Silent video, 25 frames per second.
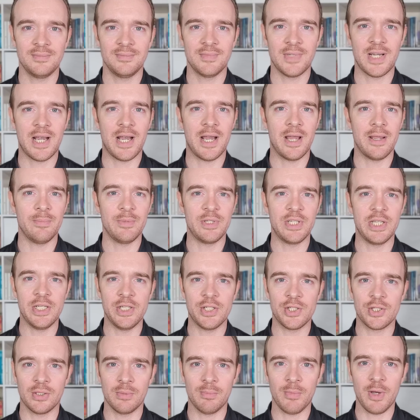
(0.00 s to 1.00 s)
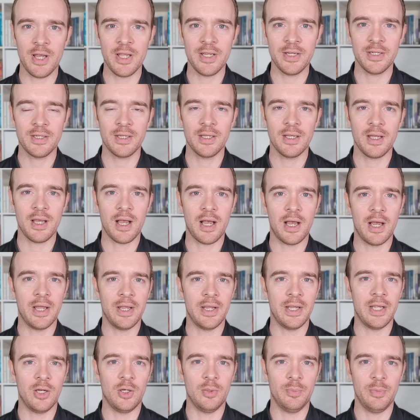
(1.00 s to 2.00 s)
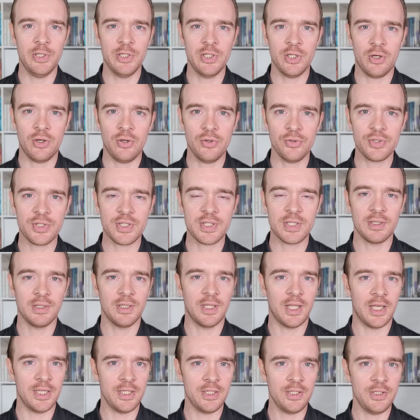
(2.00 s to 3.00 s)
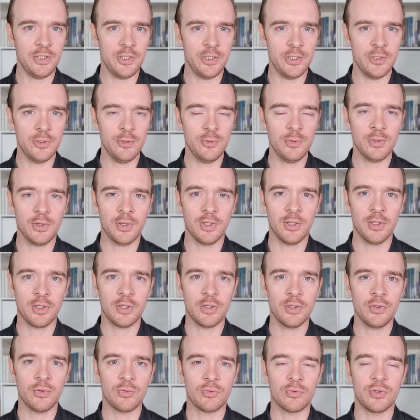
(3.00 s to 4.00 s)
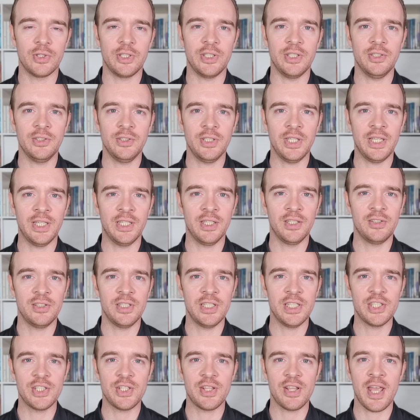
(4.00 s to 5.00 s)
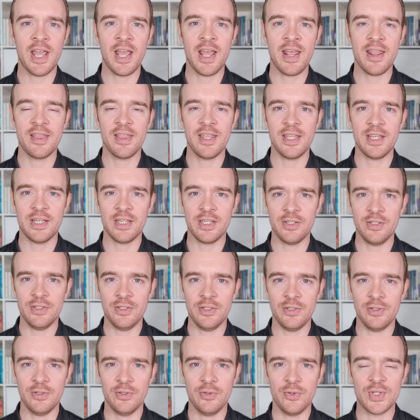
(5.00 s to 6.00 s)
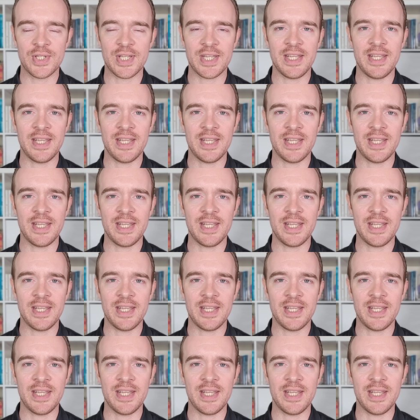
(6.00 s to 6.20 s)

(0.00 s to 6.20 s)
I'm Teacher Mike. I help adults like you learn real English that they can use